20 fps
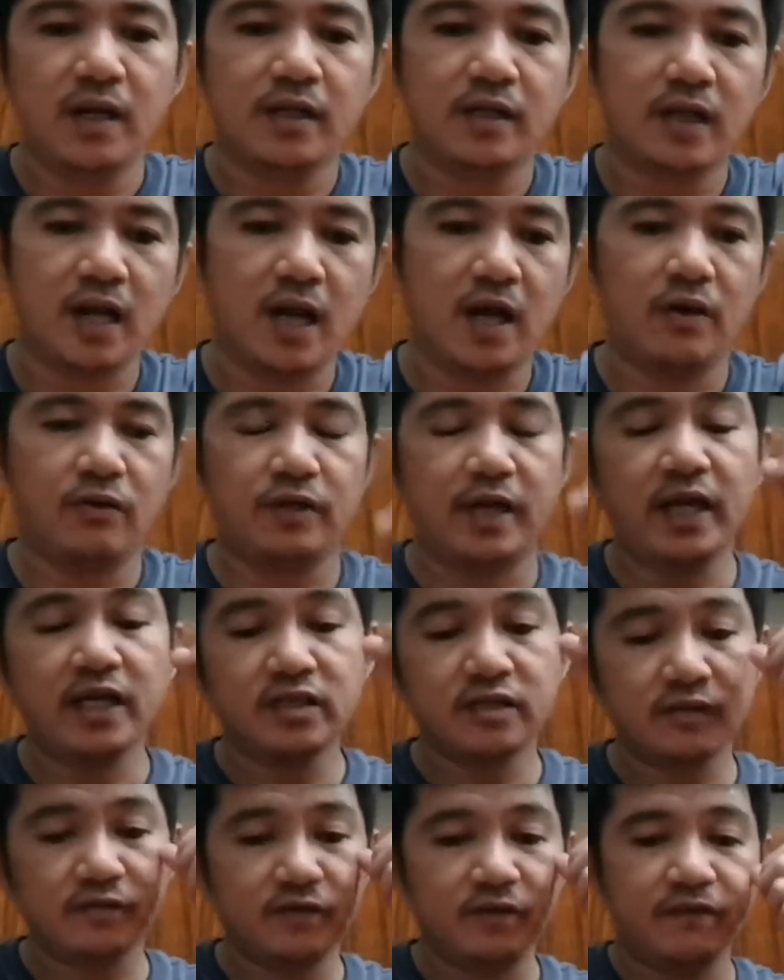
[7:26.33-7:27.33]
Now,
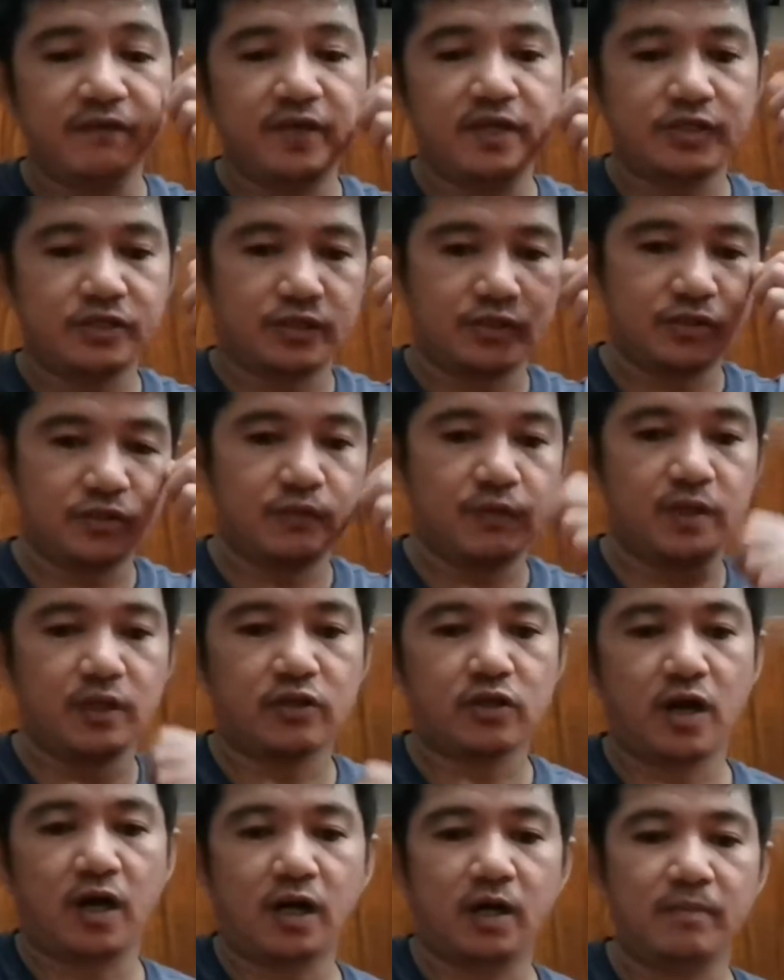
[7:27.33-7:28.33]
next of the features we'll
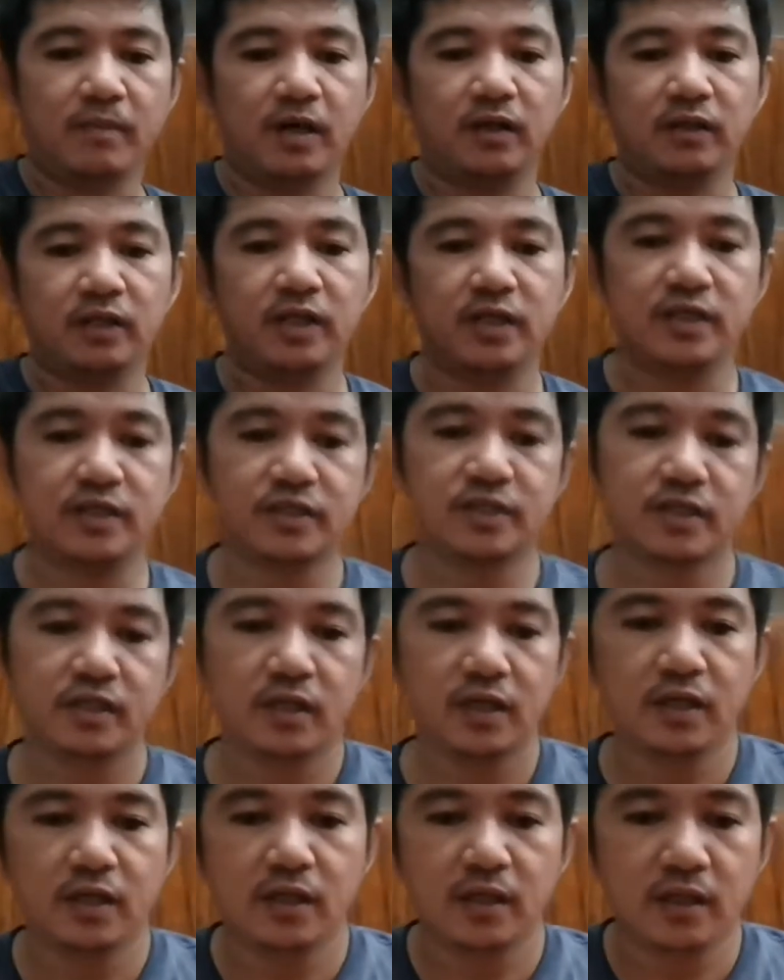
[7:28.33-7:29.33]
talk about is
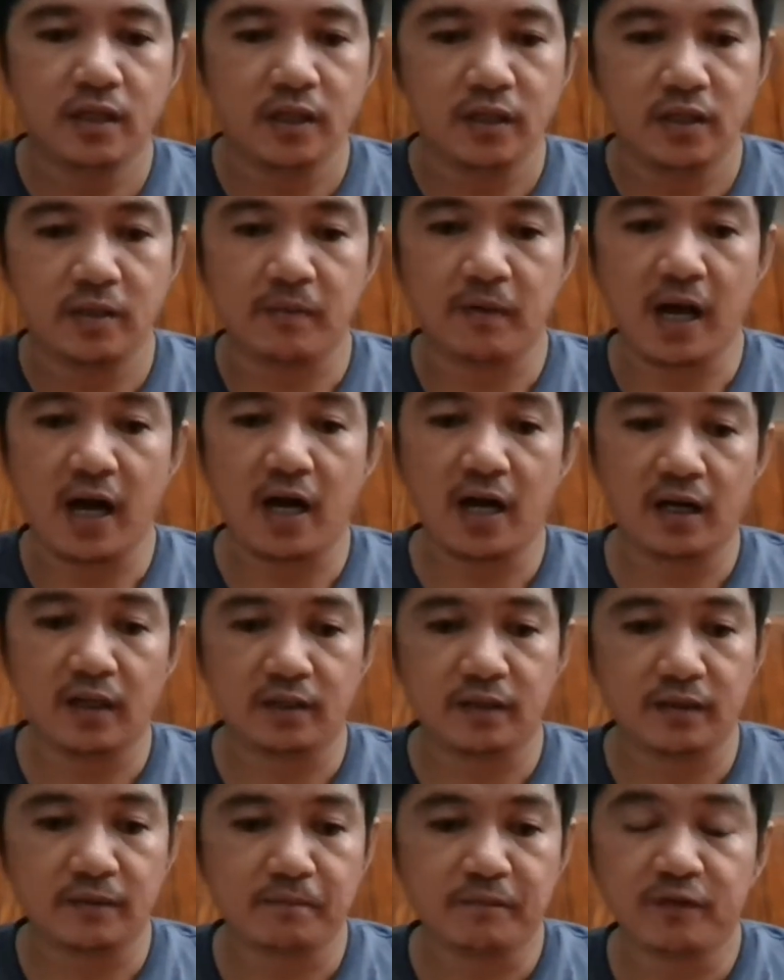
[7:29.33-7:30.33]

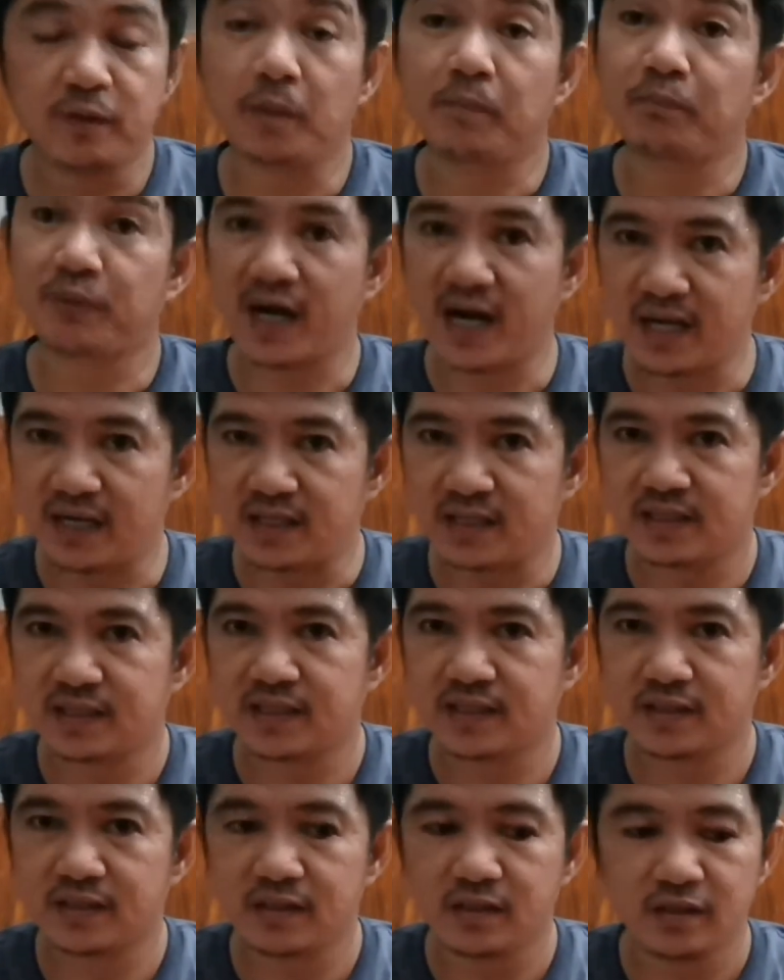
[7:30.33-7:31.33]
the
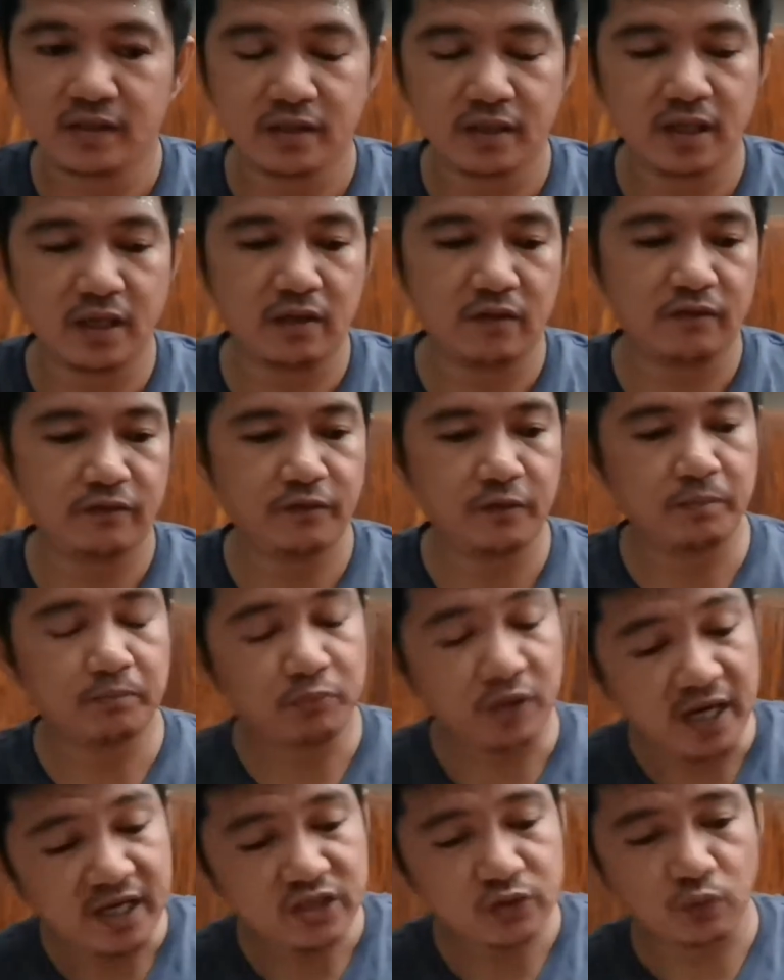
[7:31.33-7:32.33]
price. Now, for
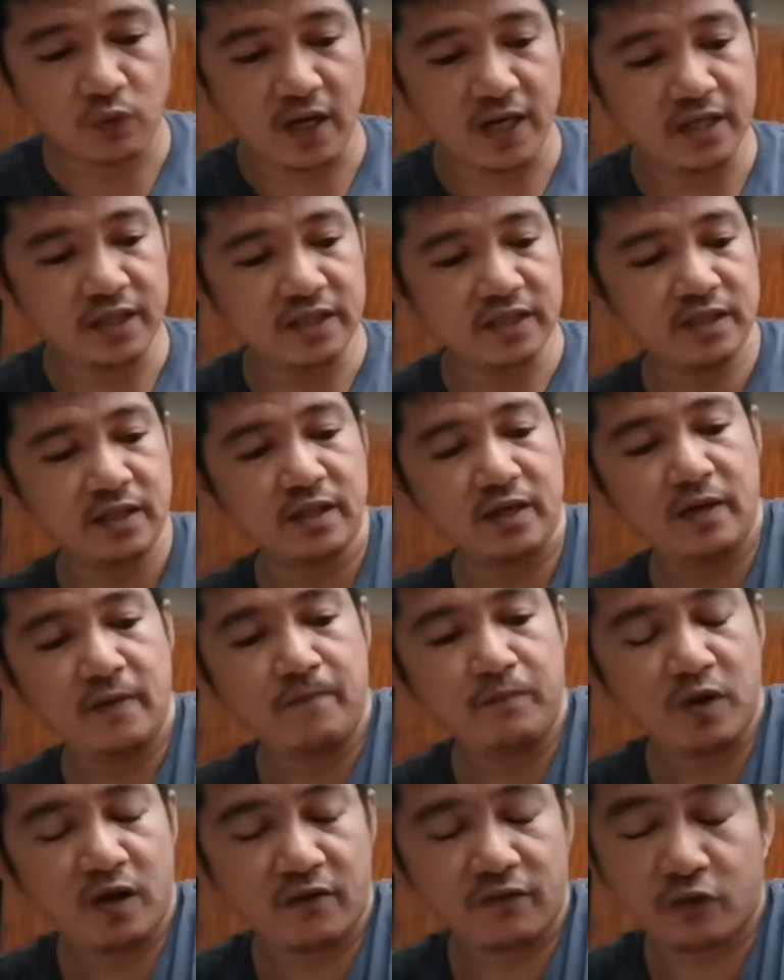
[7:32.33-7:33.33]
price wise,
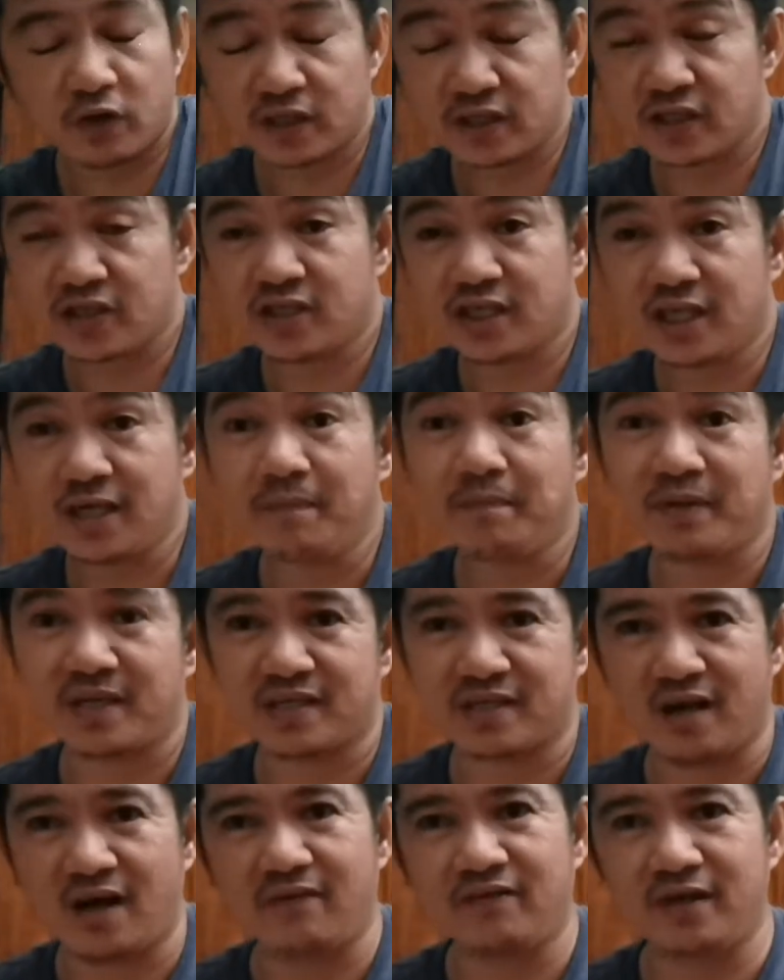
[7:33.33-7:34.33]
of course, the
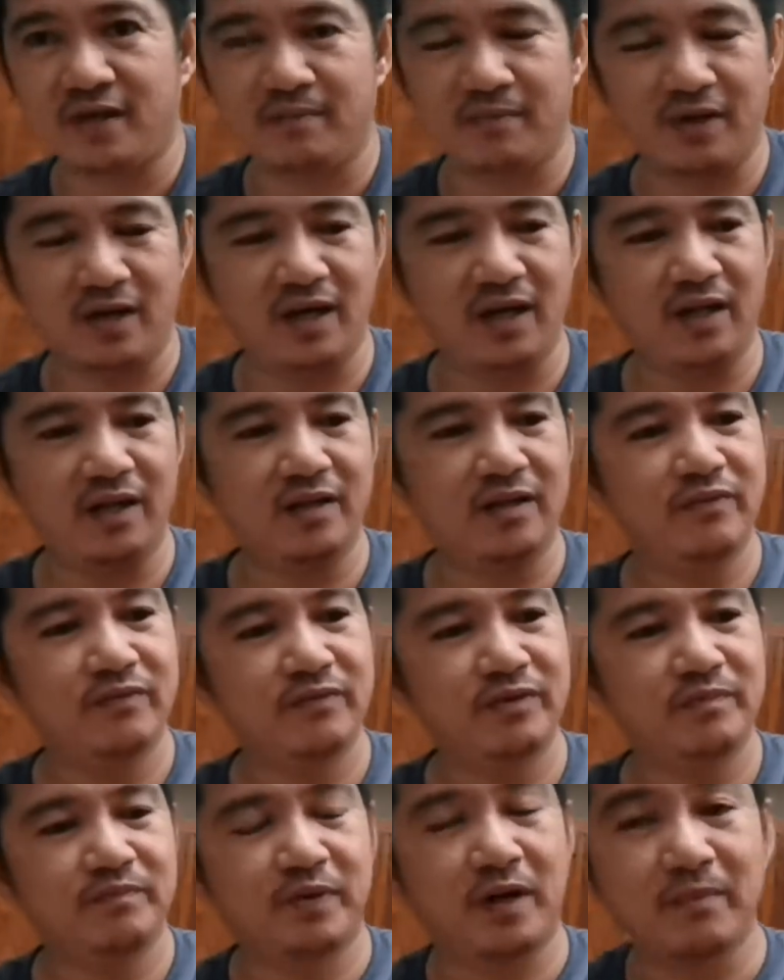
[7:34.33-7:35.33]
cheapest of them all
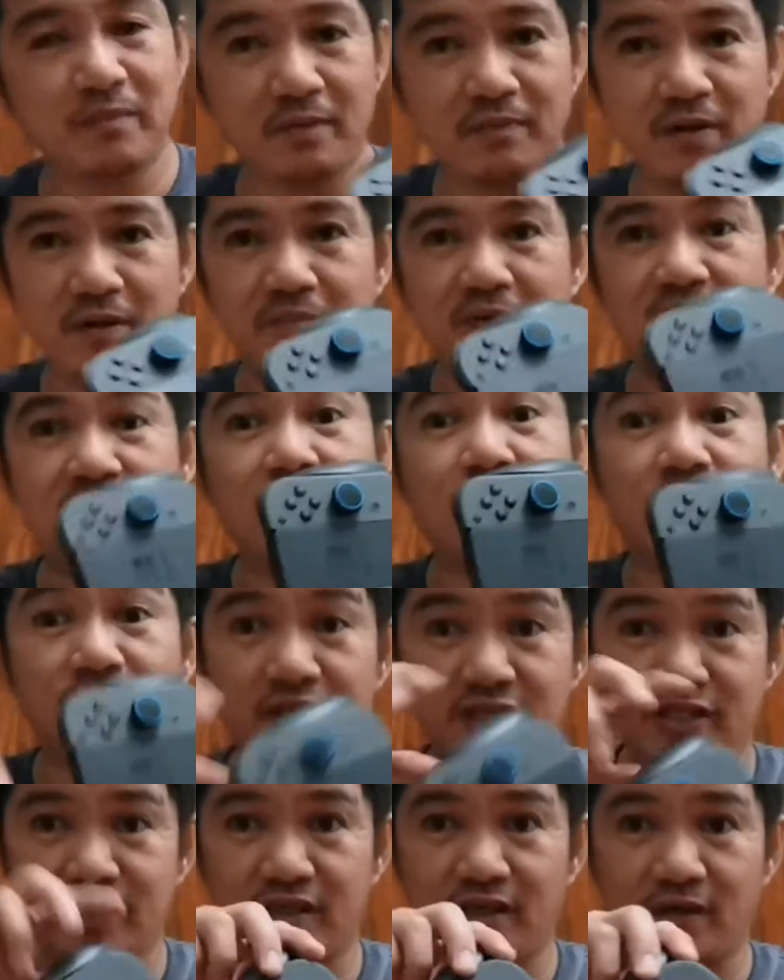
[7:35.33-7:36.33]
would probably be the
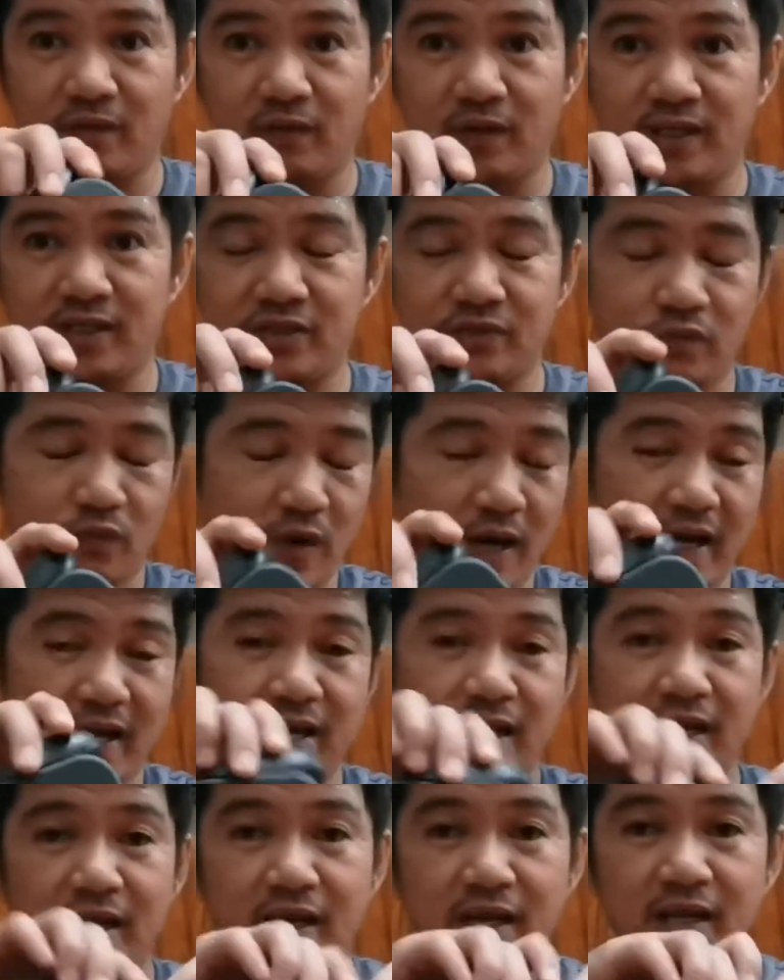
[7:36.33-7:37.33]
original ones. Why?